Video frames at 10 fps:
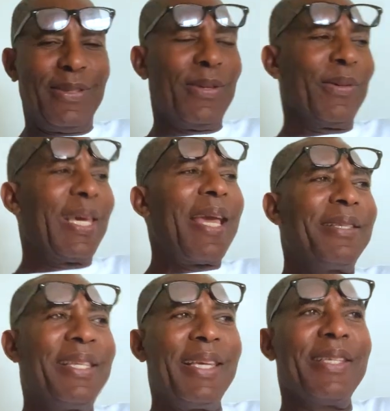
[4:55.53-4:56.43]
To
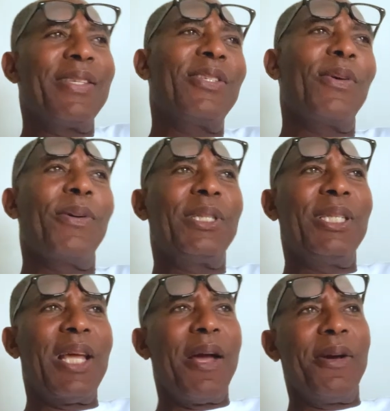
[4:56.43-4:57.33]
get things
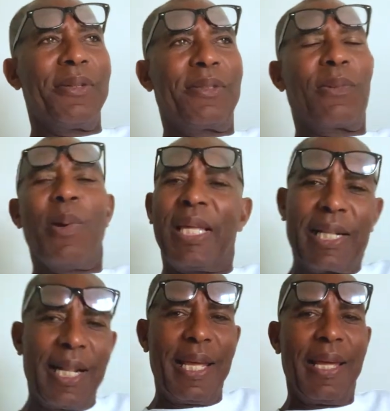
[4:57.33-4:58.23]
sorted out quickly.